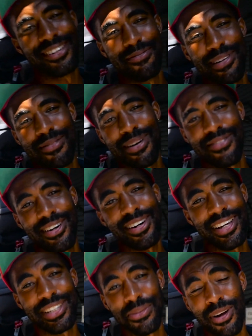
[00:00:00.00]
My
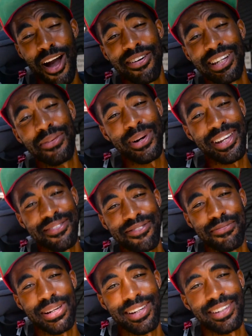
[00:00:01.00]
mother is currently waiting
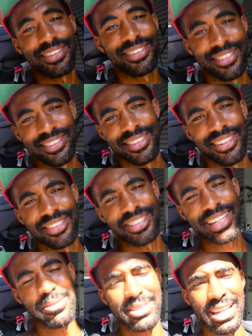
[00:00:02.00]
for me. She
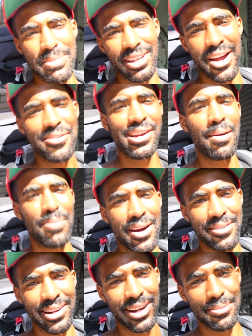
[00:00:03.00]
keeps telling me to hurry up,
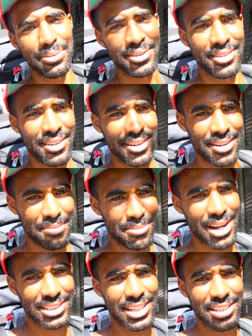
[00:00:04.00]

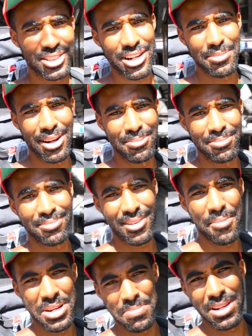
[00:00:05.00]
but I said sorry mum,
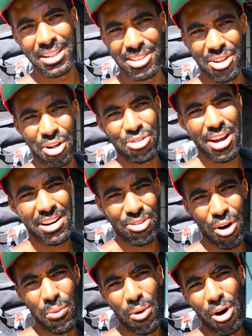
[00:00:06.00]
I'm in the middle of Songkran, I've
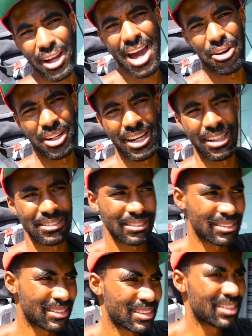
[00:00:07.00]
got a war going on here.
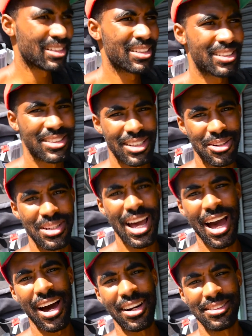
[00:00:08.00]
So
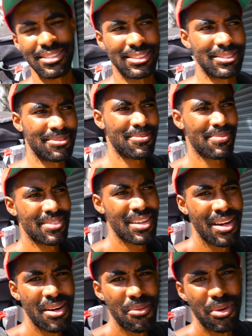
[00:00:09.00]
now
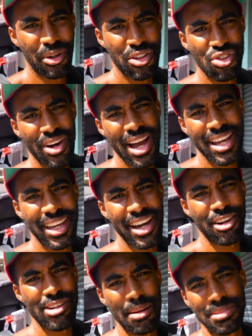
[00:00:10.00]
I'm gonna try and
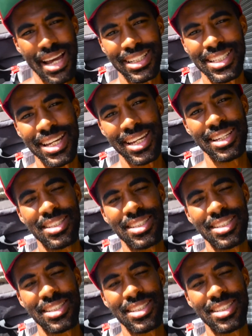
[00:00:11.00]
get a grab taxi.